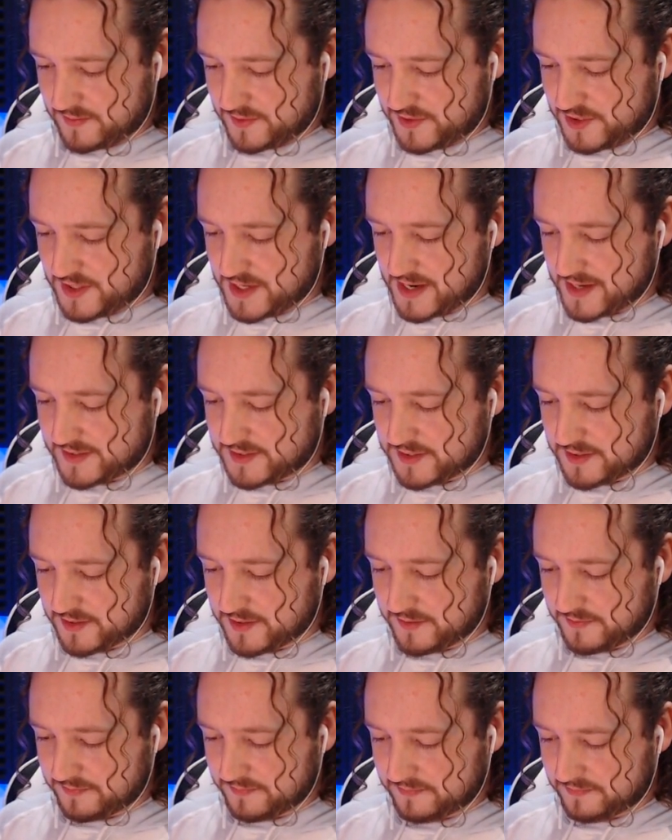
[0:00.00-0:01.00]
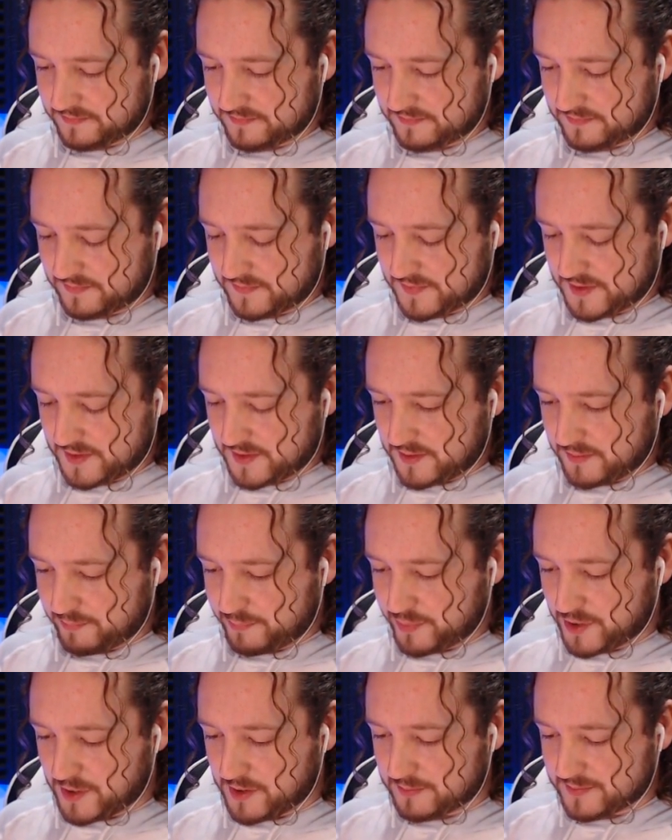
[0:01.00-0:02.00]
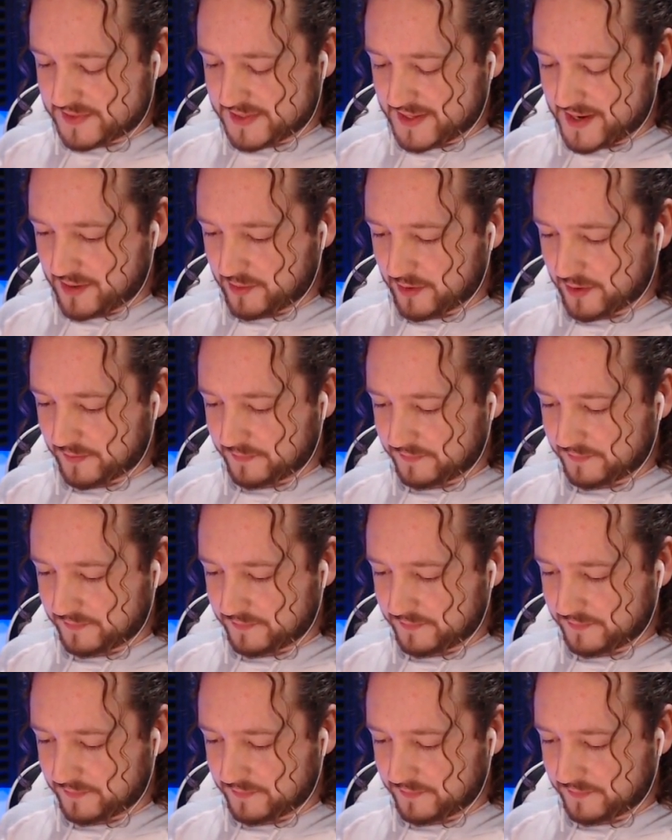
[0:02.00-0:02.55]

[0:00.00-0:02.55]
You got, dude. Bomb tower.